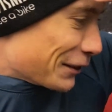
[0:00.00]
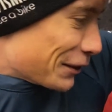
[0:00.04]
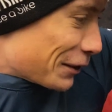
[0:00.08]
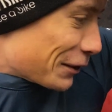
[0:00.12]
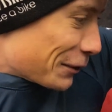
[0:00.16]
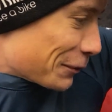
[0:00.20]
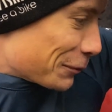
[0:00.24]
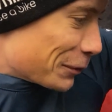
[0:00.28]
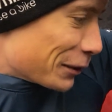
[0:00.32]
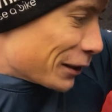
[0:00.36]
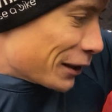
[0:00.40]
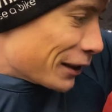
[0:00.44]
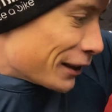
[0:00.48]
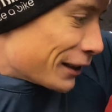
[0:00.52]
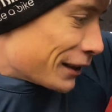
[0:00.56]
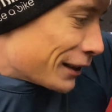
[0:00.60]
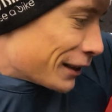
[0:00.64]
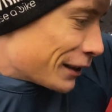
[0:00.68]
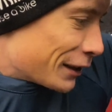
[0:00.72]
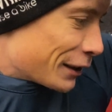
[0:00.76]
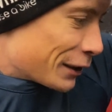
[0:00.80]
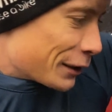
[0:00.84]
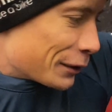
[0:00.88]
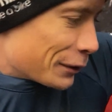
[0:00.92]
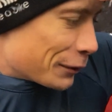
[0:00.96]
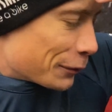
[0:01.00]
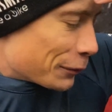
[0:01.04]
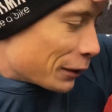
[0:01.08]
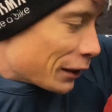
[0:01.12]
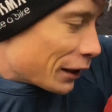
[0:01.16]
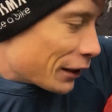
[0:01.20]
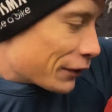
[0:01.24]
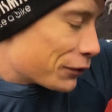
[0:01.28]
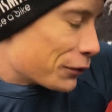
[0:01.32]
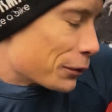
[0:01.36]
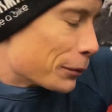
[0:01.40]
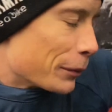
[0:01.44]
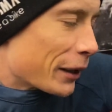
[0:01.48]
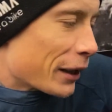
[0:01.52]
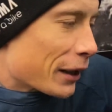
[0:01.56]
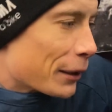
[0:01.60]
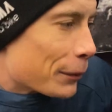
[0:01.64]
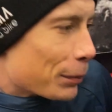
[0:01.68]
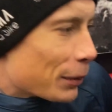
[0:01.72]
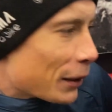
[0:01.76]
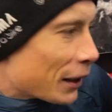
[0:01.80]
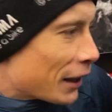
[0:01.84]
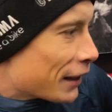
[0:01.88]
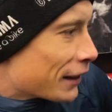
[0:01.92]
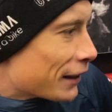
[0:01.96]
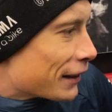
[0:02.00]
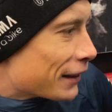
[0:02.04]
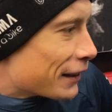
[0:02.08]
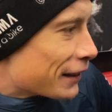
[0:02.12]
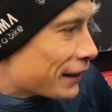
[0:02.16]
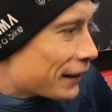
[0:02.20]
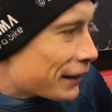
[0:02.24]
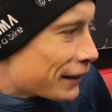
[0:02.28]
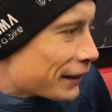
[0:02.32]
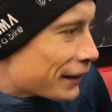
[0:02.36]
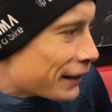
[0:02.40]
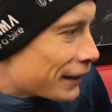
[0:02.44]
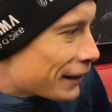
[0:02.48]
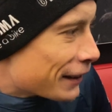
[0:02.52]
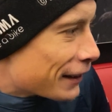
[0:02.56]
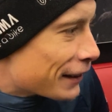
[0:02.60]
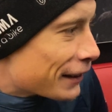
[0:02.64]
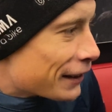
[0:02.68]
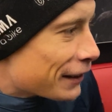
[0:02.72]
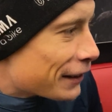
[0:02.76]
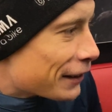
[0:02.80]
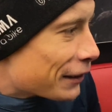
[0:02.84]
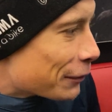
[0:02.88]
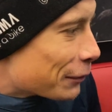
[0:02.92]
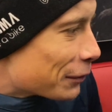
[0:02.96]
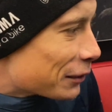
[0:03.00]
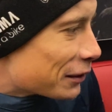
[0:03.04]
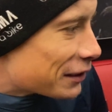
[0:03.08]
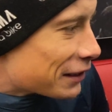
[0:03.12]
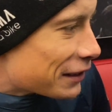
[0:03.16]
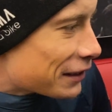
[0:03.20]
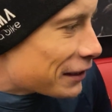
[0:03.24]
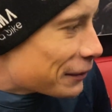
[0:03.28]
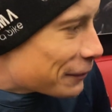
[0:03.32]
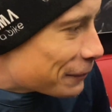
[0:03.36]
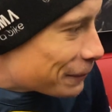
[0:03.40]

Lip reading: we'll have to make a plan and then we'll see.